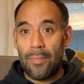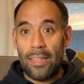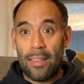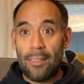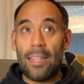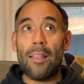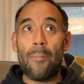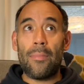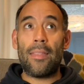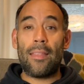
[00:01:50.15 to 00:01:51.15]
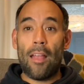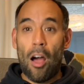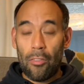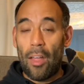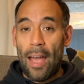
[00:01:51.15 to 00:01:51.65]
see them
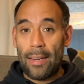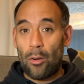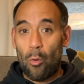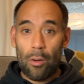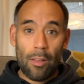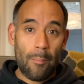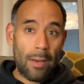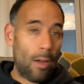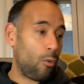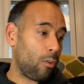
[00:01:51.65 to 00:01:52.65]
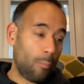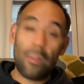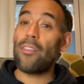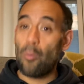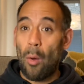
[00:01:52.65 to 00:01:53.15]
online and order them. And I ordered them
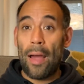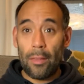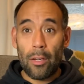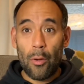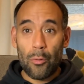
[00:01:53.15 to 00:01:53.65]
a while ago.